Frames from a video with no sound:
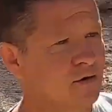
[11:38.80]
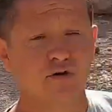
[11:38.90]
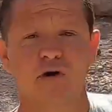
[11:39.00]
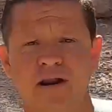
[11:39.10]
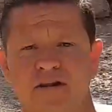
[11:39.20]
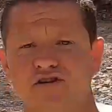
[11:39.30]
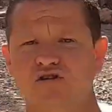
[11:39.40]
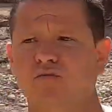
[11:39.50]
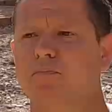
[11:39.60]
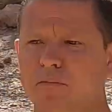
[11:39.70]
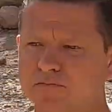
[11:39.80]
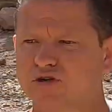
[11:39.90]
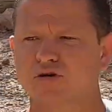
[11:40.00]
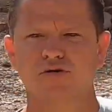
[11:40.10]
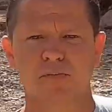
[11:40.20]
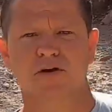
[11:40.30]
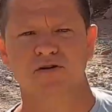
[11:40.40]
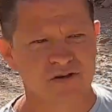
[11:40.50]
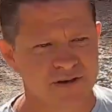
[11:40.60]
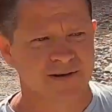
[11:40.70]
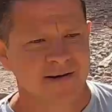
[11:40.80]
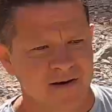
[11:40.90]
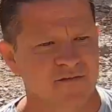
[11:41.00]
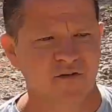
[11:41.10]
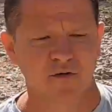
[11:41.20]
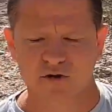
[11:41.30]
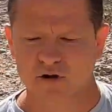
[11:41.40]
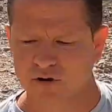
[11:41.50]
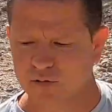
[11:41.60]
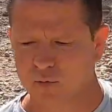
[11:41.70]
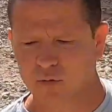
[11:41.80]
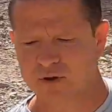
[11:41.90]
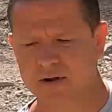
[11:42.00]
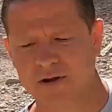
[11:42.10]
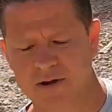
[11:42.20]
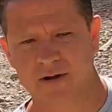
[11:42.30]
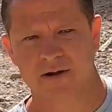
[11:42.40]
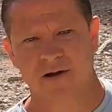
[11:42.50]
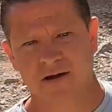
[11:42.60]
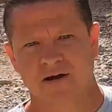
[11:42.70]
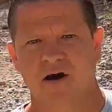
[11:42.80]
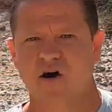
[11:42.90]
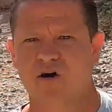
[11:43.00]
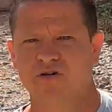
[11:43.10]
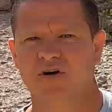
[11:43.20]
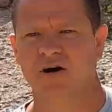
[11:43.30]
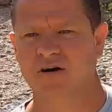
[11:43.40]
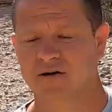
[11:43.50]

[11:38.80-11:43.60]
or any soft bottom shoes, because it feels like you're walking on,